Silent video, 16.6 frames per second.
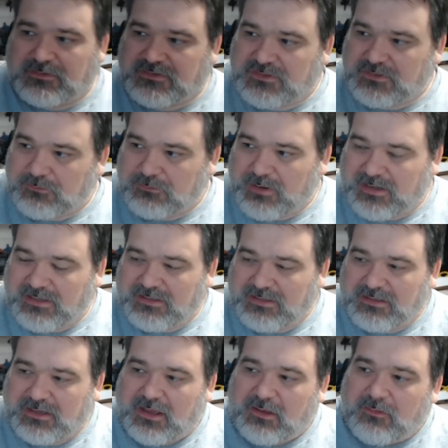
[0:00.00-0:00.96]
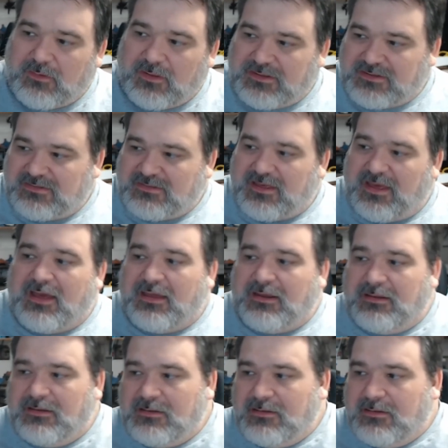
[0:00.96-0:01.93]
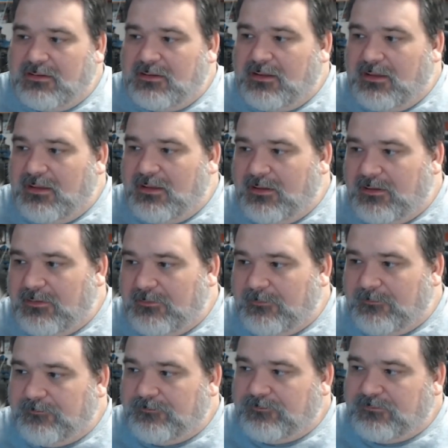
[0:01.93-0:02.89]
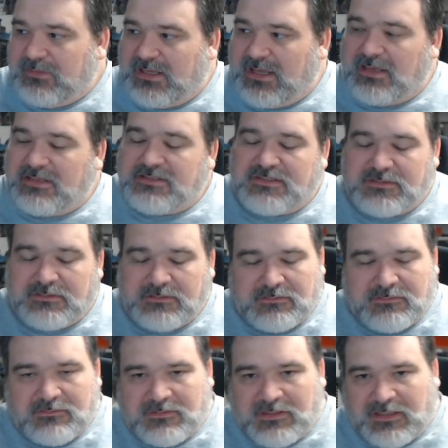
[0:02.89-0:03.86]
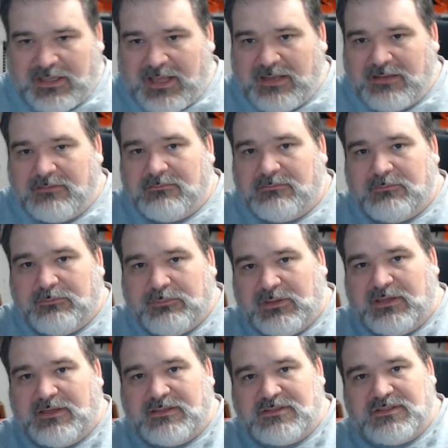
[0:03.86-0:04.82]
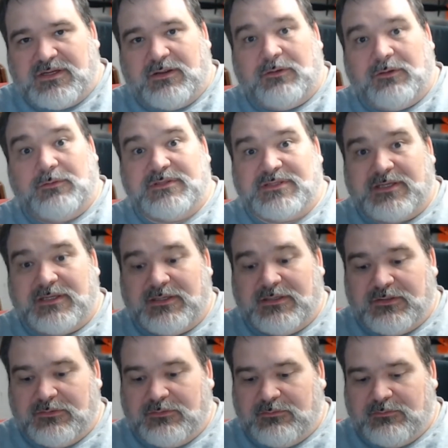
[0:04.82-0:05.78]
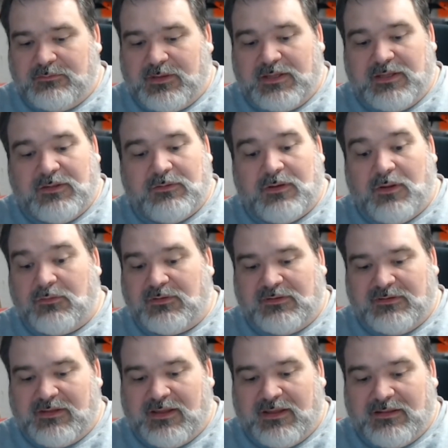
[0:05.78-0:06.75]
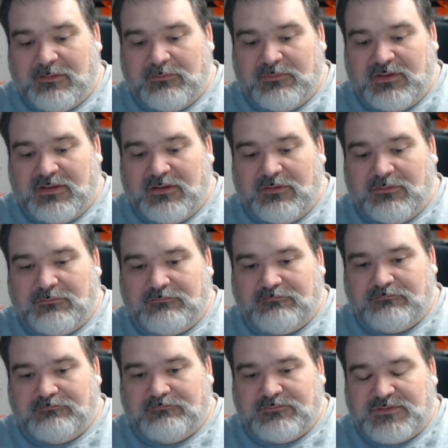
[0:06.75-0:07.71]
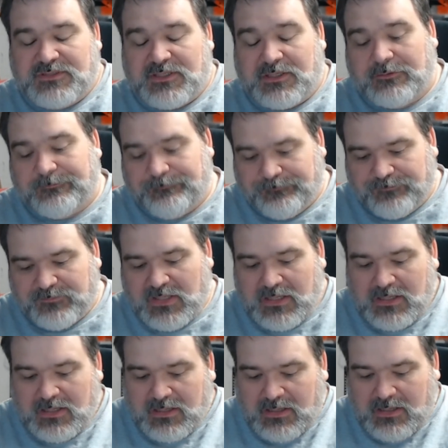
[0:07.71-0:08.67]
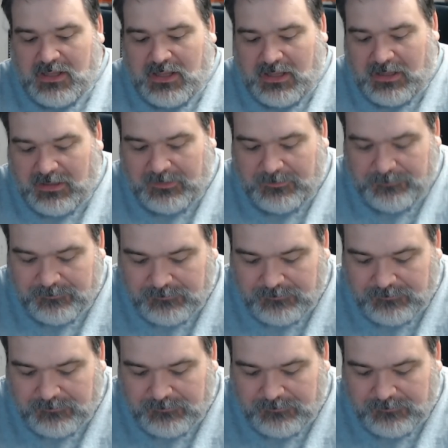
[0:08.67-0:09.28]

ready to go on the side. Because, again, players are always going to do what you don't intend them to do. So I